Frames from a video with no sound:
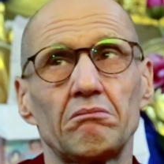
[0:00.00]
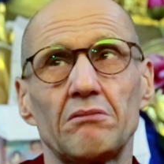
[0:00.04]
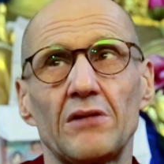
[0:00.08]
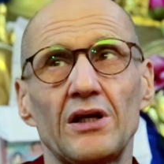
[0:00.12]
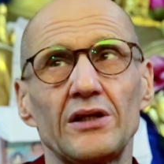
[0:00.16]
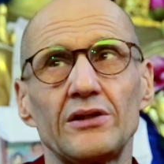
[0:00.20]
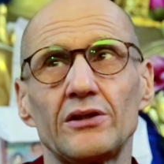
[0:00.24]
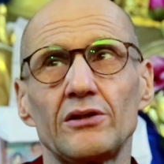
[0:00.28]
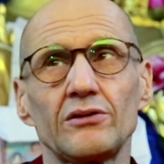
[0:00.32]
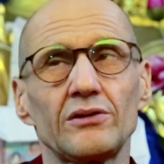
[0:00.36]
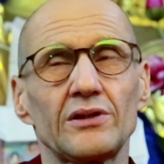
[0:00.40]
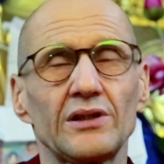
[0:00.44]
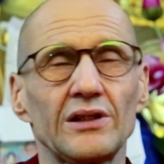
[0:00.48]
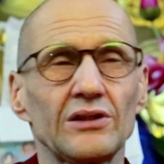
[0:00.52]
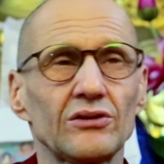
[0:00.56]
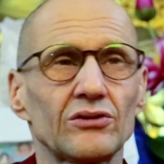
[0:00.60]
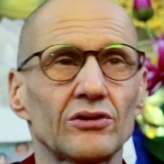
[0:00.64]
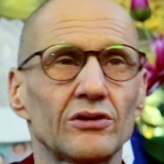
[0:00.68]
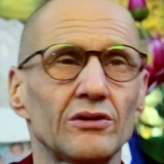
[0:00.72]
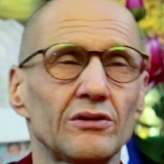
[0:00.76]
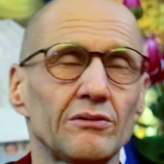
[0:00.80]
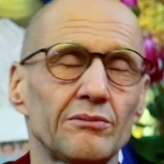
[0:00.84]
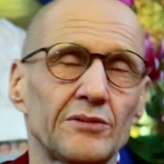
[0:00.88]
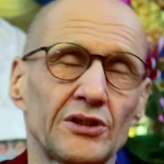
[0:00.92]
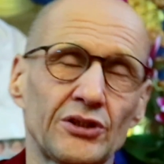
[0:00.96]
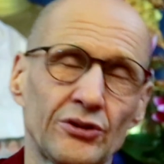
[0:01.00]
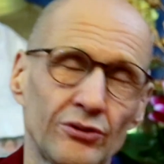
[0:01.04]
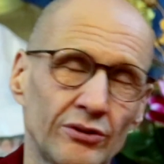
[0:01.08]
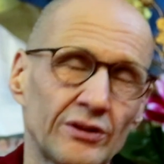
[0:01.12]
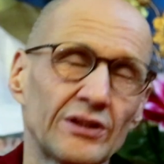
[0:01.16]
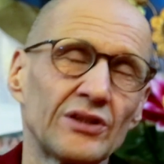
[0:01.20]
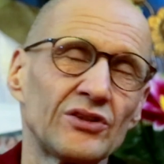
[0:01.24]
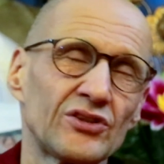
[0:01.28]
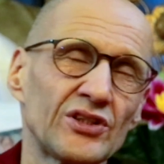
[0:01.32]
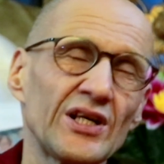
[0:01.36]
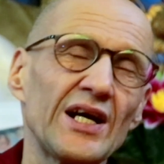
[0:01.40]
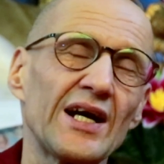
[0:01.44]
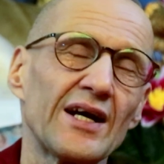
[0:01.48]
I don't think so. But you
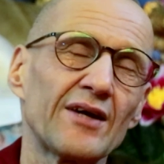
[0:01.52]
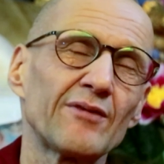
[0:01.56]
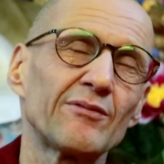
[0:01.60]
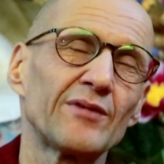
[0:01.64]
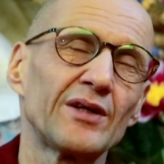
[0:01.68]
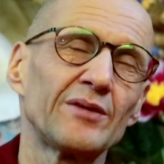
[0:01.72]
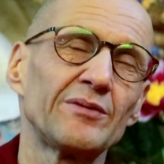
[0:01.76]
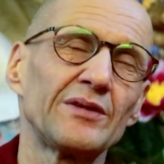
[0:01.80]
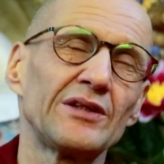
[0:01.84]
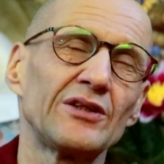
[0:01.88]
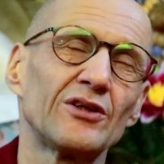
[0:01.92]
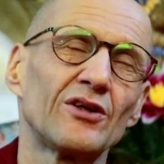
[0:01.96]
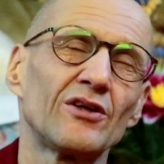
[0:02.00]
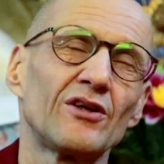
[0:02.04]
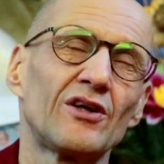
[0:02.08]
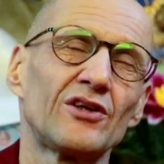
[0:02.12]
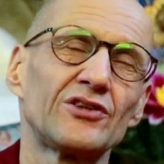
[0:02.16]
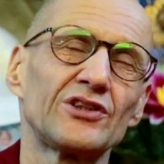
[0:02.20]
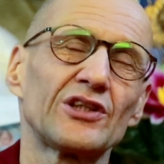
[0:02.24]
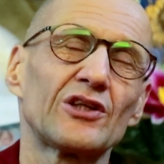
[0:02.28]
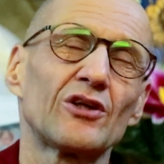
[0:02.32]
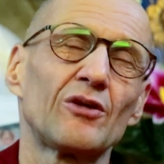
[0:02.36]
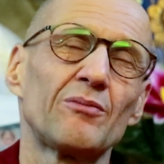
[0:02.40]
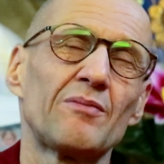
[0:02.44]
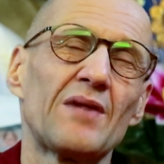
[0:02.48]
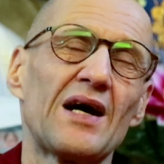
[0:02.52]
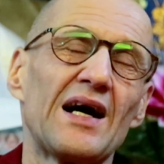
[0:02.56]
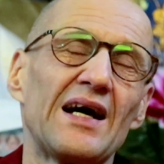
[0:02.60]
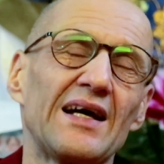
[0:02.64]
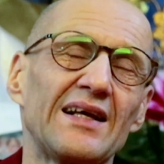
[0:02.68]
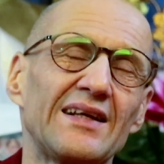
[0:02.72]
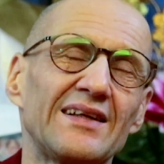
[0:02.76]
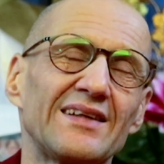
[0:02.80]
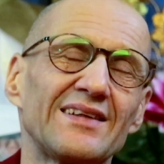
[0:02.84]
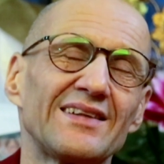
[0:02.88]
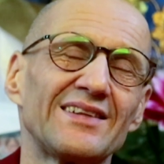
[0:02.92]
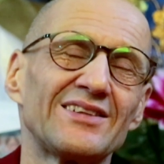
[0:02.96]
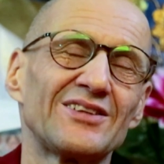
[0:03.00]
can check. Maybe your logical
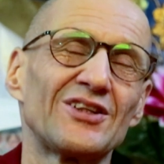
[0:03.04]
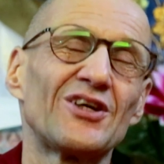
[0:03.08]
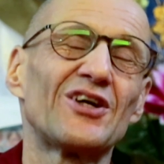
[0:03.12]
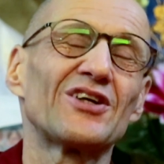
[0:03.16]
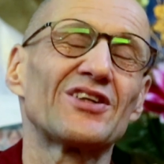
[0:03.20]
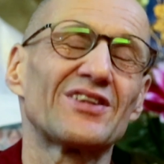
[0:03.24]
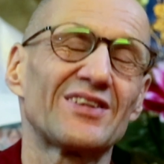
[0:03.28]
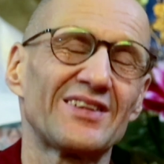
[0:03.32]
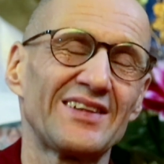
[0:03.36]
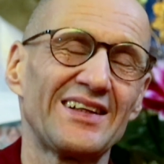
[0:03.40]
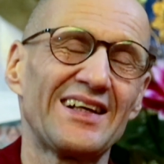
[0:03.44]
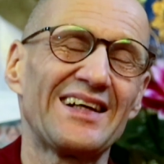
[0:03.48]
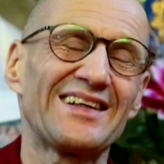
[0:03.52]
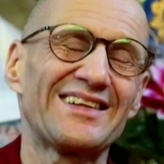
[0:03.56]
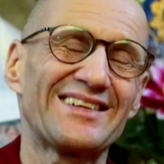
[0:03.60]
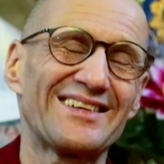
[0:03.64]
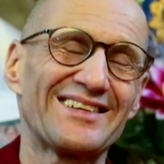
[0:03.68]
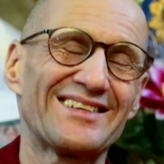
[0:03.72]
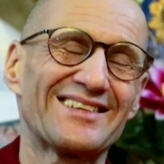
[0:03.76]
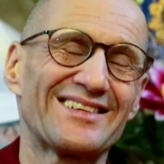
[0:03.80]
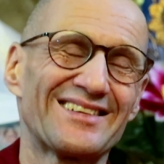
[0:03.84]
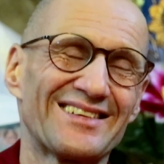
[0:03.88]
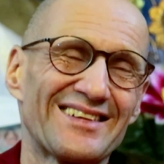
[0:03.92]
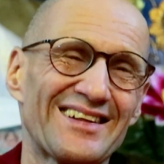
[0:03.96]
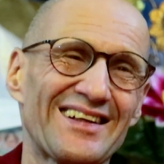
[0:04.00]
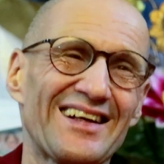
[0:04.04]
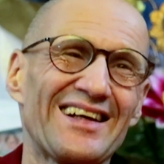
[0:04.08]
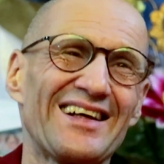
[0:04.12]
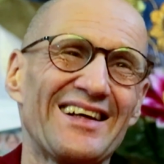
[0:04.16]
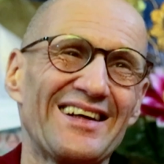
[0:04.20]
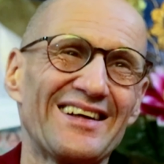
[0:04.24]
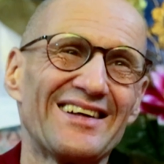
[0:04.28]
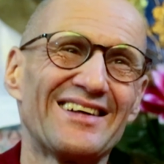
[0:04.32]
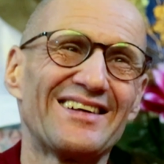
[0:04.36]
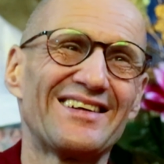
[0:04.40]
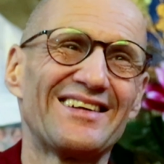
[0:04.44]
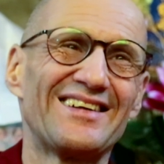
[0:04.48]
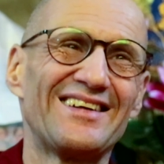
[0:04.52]
mind is not yet
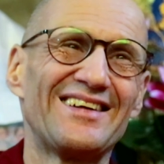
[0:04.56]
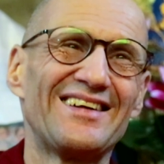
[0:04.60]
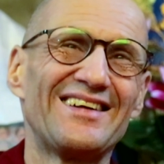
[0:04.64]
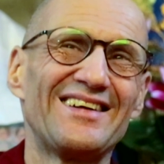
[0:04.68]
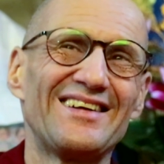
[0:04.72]
clear.